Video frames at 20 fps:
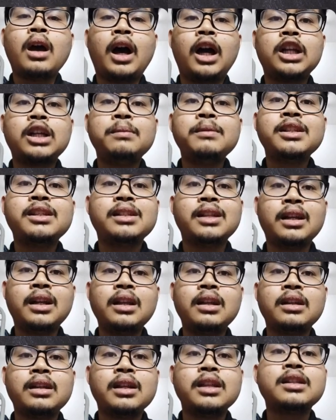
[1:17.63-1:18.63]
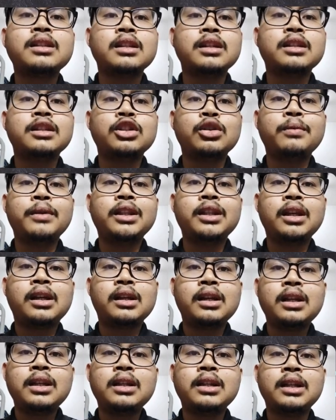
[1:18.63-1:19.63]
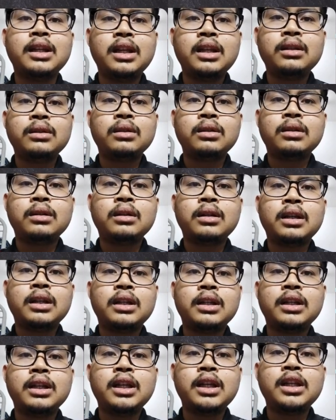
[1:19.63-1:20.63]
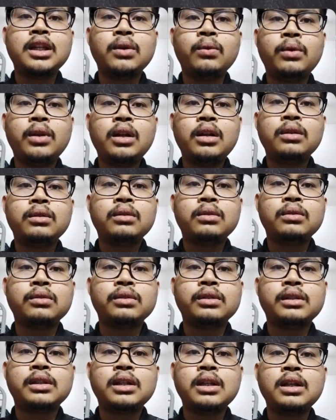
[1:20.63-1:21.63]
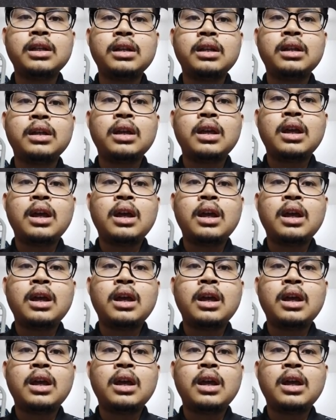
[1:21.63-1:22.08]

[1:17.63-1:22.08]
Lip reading: Archimedes steering is geometrically linked the inner wheel to steer